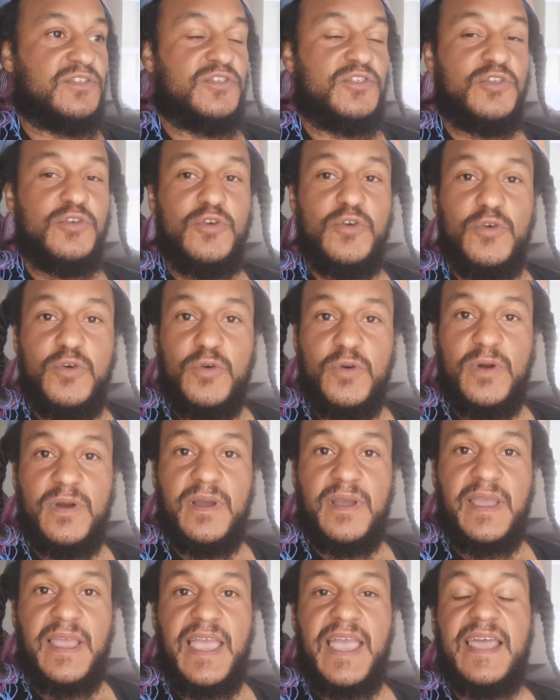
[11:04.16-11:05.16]
Jew
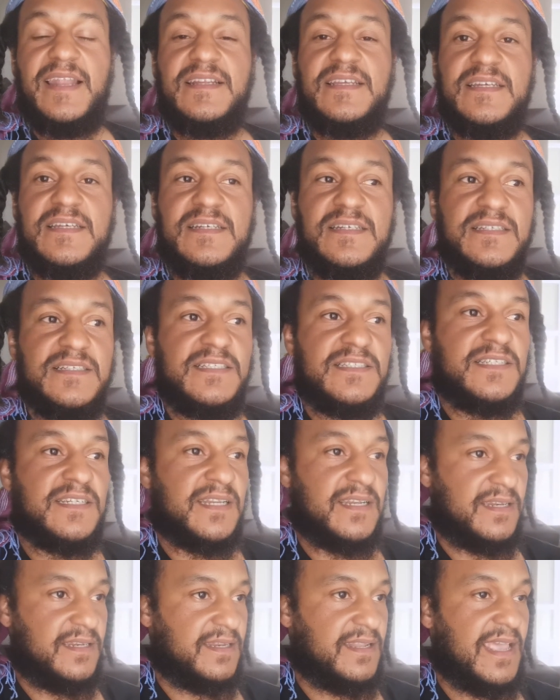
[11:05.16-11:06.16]
and
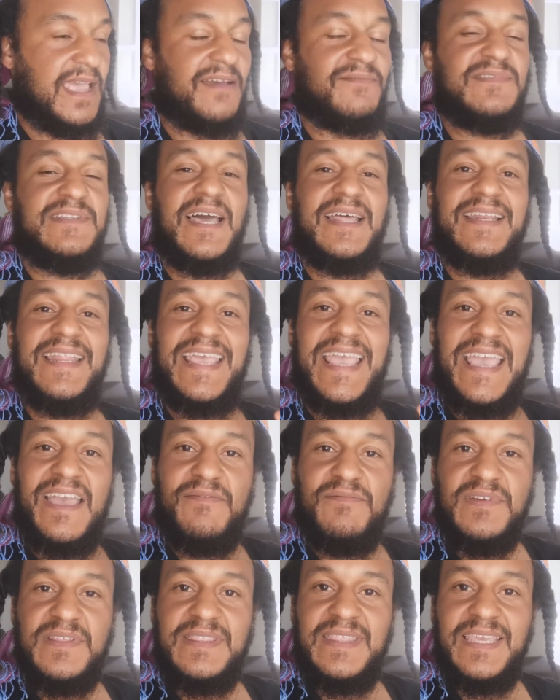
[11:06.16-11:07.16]
Christian have done
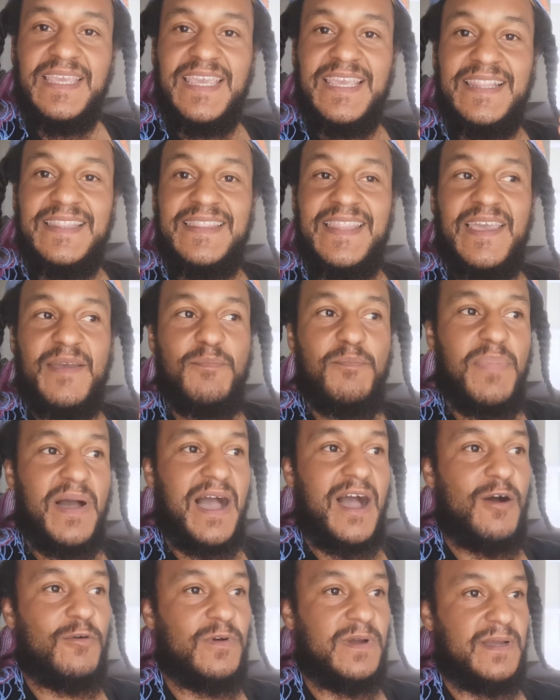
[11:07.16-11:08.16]
everything in their
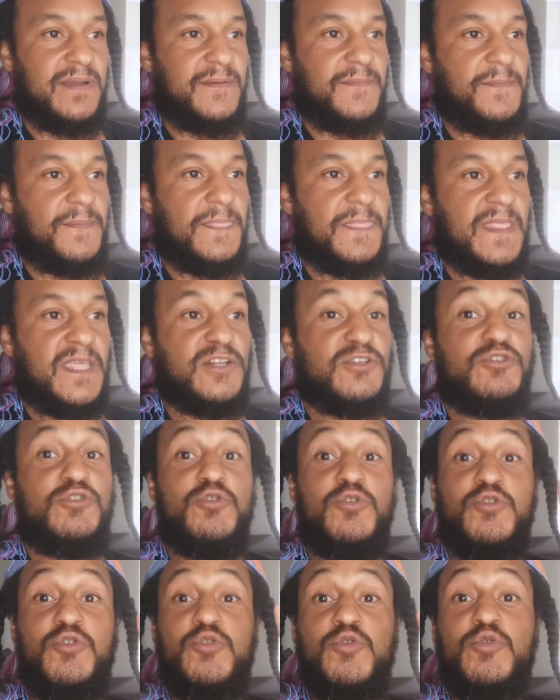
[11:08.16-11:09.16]
power
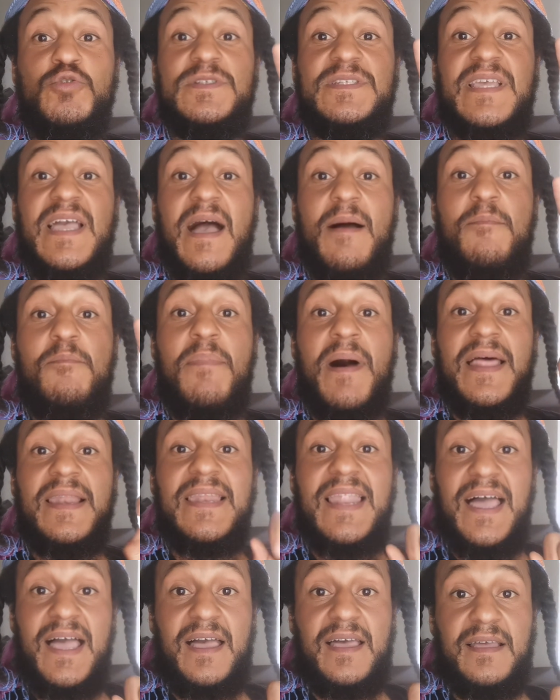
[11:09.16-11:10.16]
to use
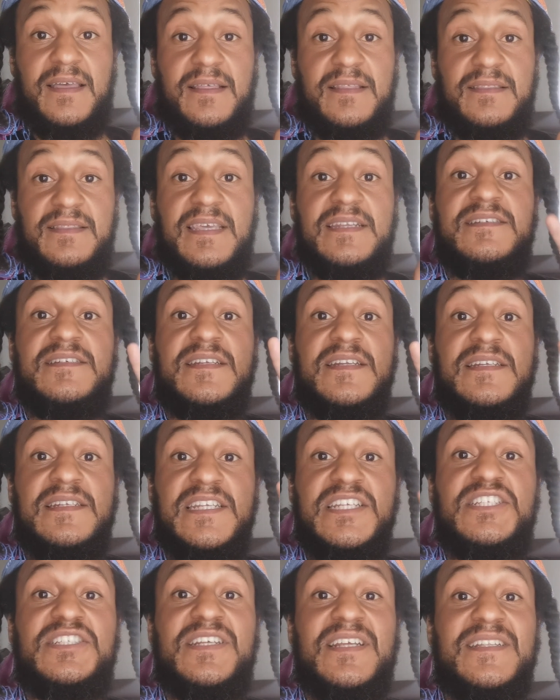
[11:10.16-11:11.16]
Kabbalah, their
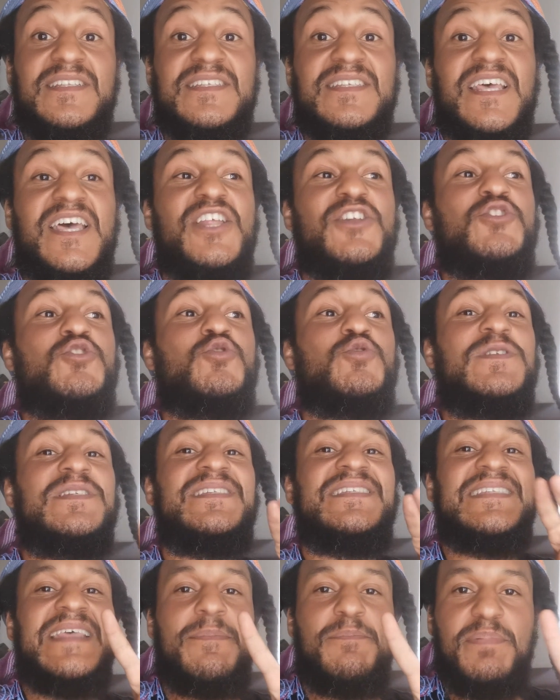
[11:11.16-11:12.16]
traditions, to
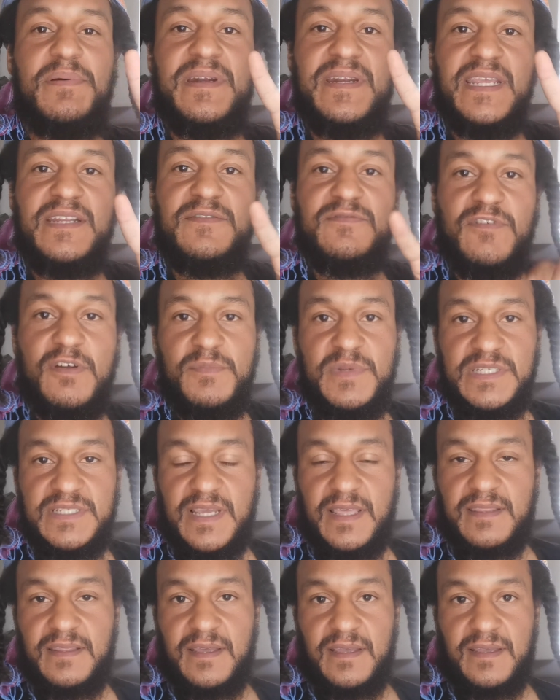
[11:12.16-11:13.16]
separate from
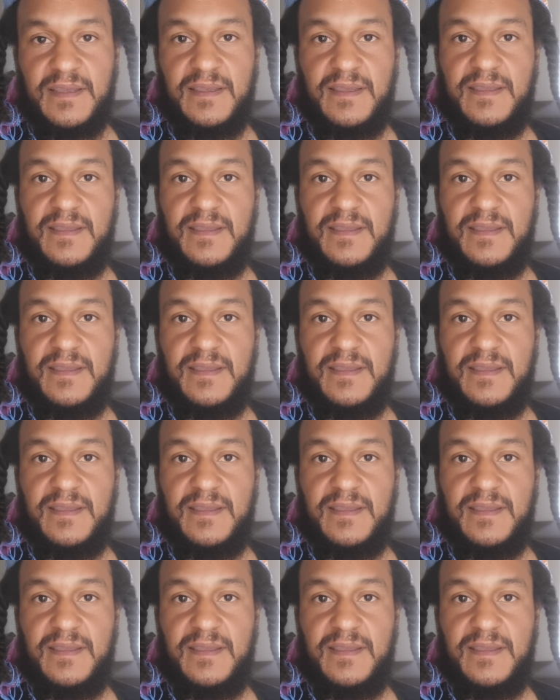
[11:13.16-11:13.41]
each other.